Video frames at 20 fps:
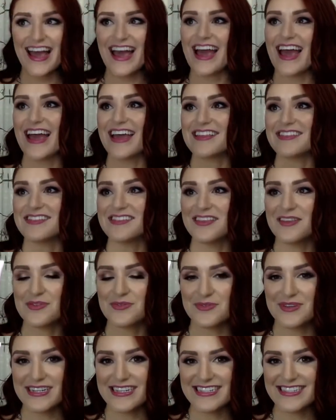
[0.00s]
and the
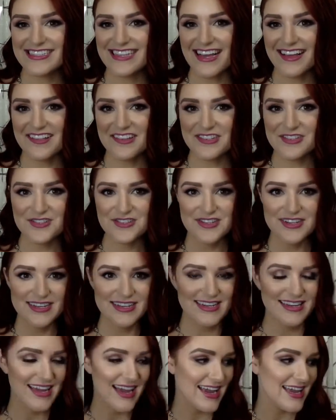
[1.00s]
3D set cleanser
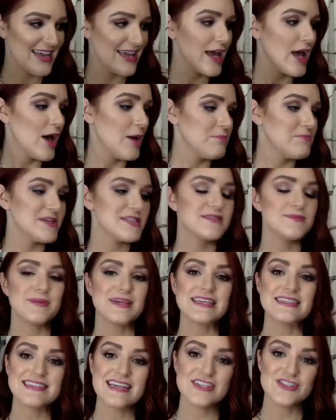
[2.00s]
at night, but it's
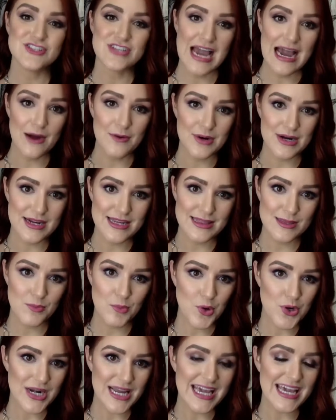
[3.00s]
because I shower in the
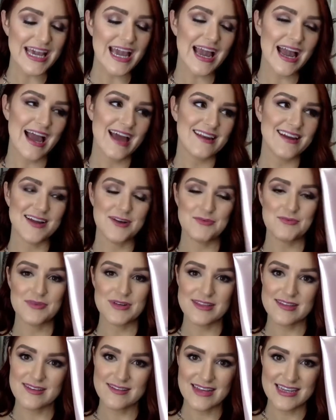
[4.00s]
morning and I
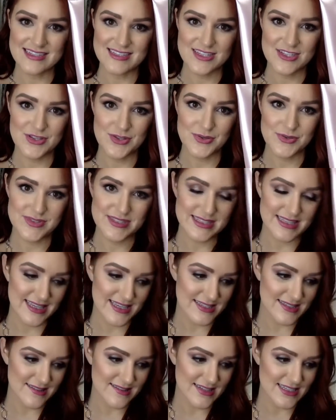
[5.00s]
really like to use
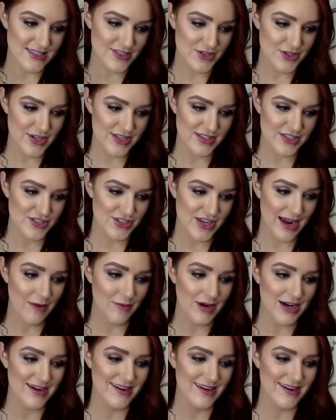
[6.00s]
this cleanser in the shower.